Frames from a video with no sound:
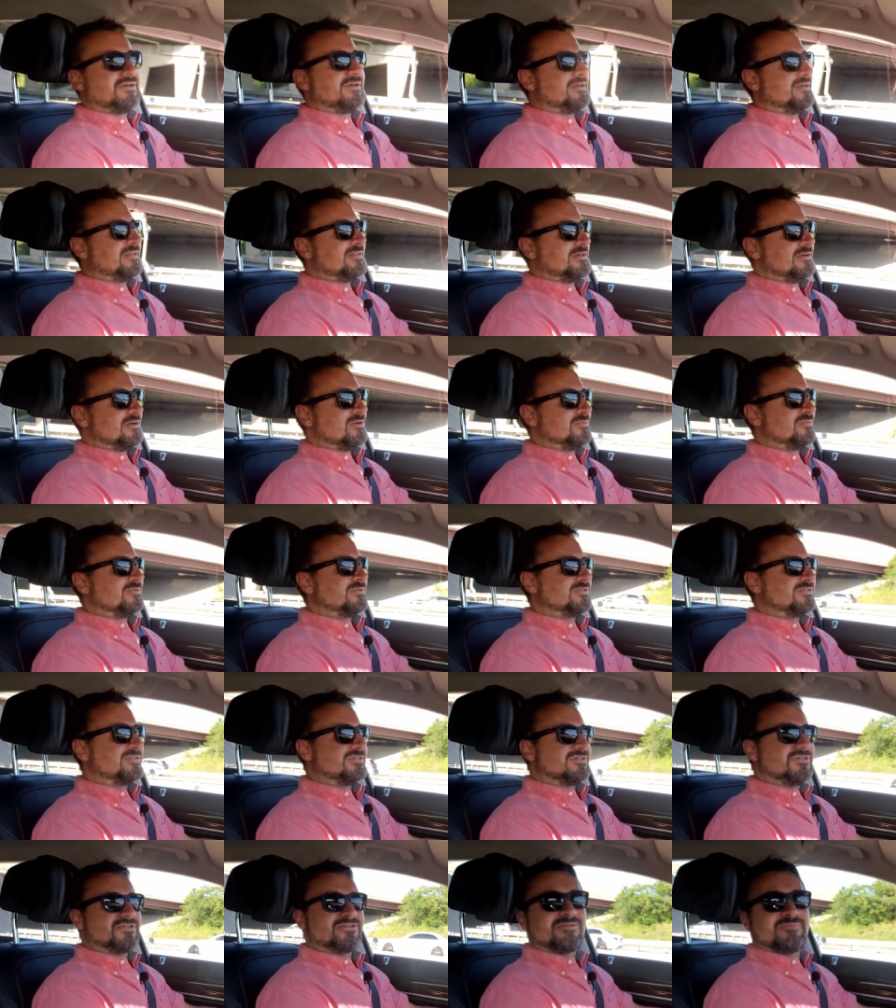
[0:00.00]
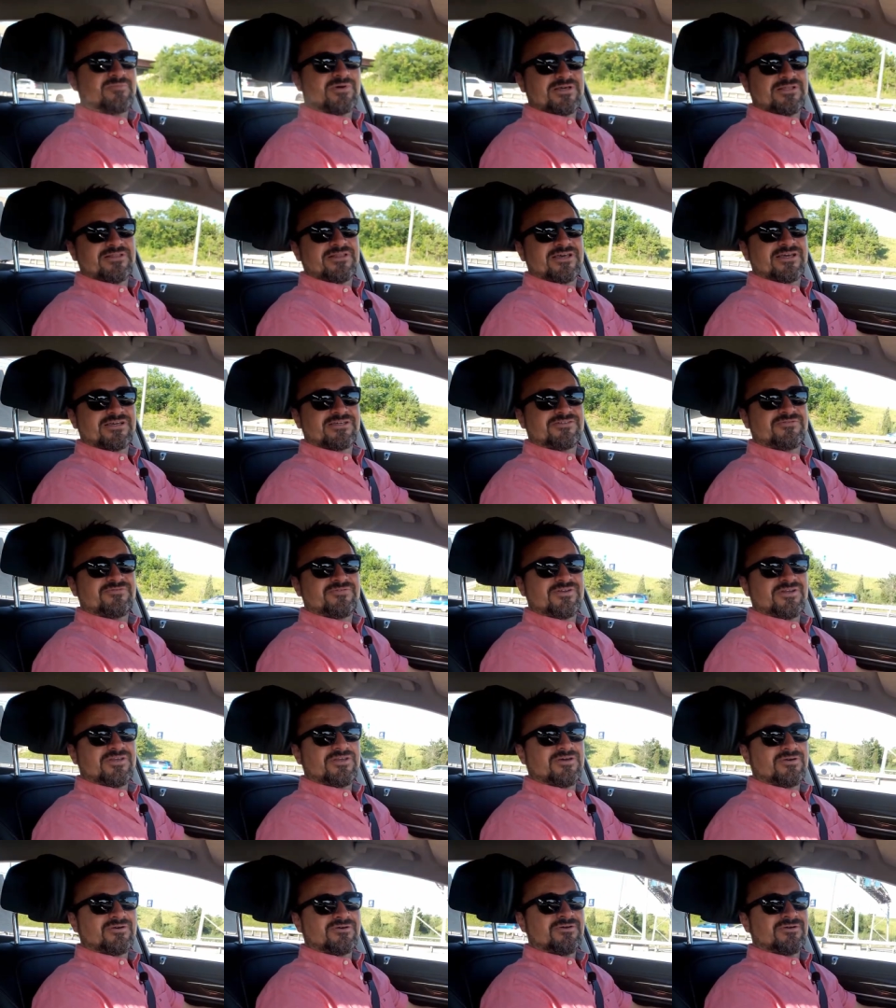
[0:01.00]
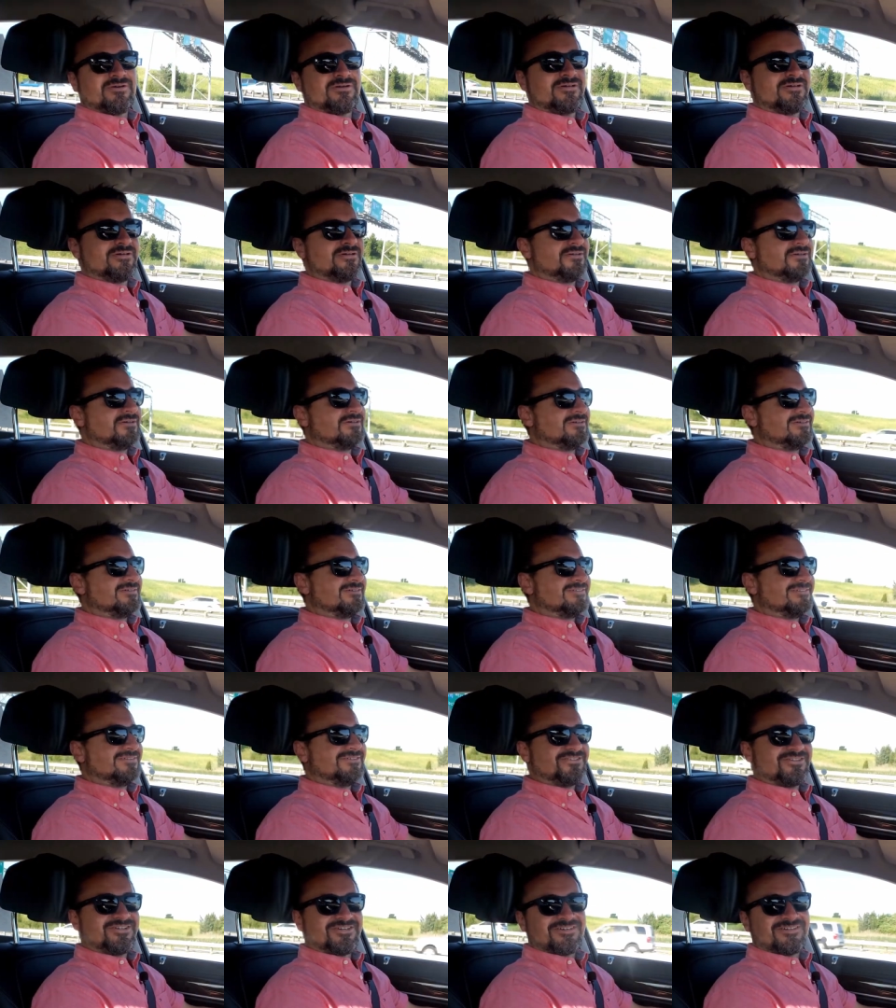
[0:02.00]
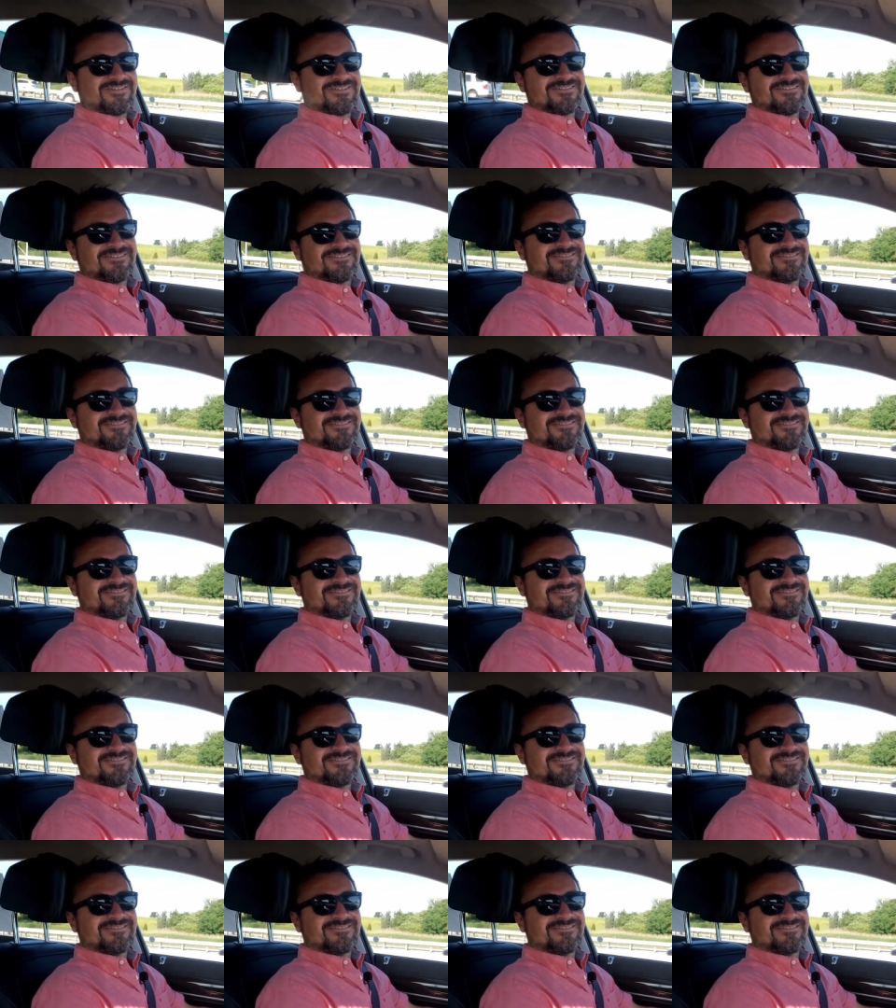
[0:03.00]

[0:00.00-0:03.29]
and I hope to see you in my next video. Cheers.